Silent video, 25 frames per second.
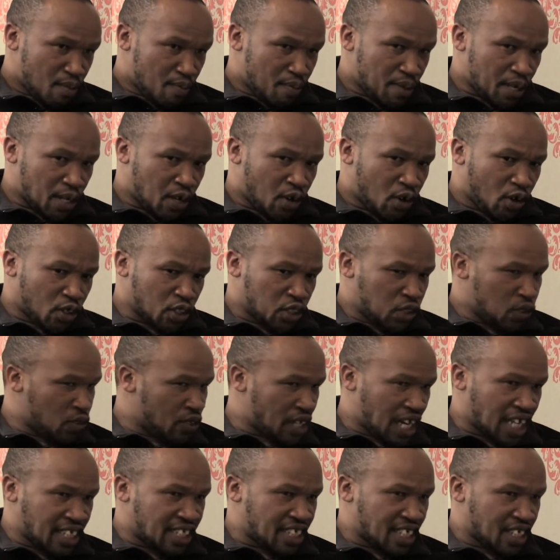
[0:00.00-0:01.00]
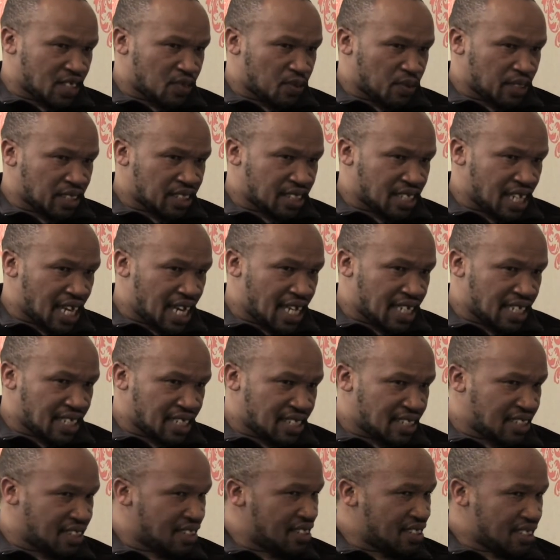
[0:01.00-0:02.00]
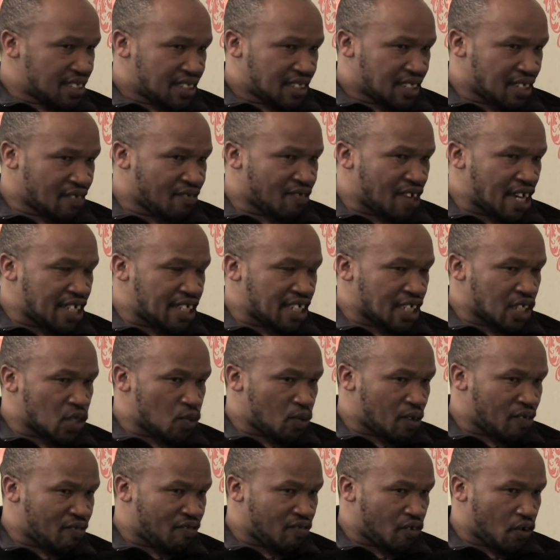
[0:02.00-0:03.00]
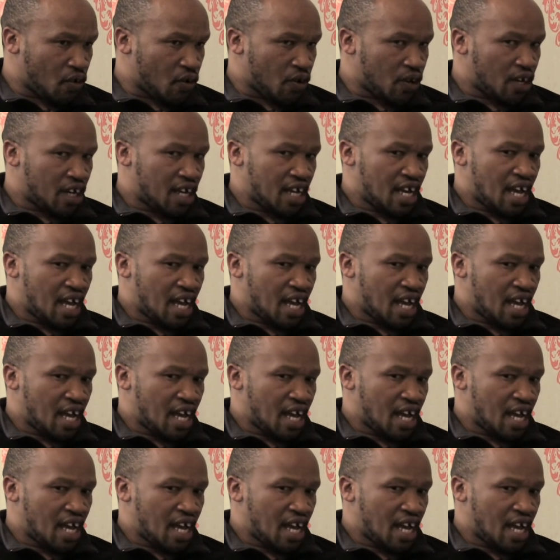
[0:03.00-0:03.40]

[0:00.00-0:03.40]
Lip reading: because united we stand, divided we fall.